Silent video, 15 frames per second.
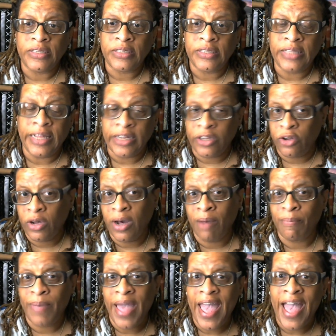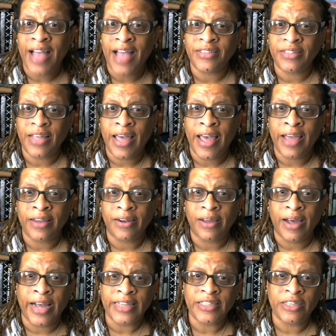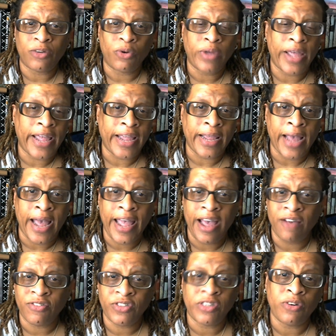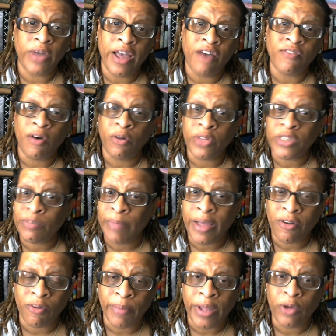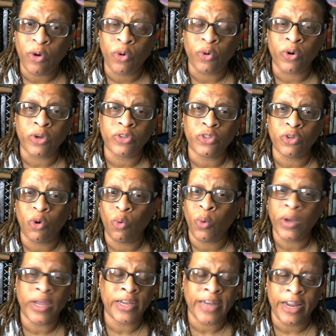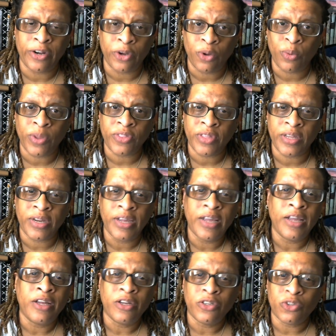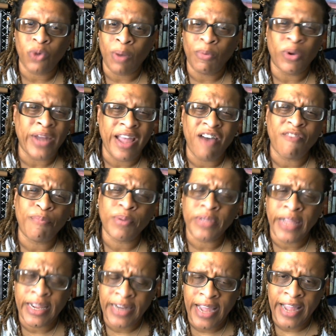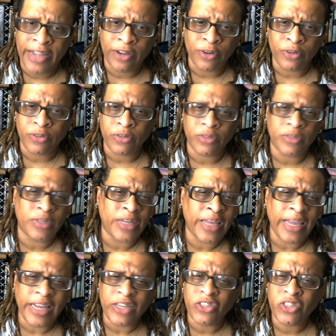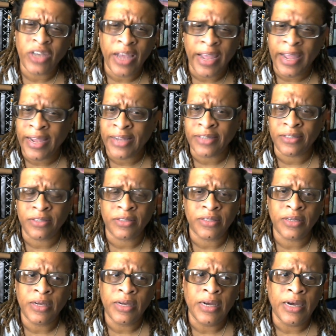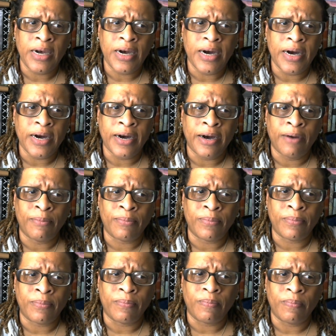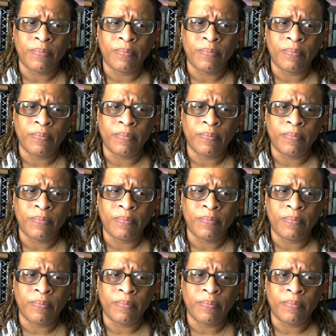Then you come past that. I said, okay, I still have all this macrame cord. So what can I do with it? So I'm going to have plant hangers, keychains, um,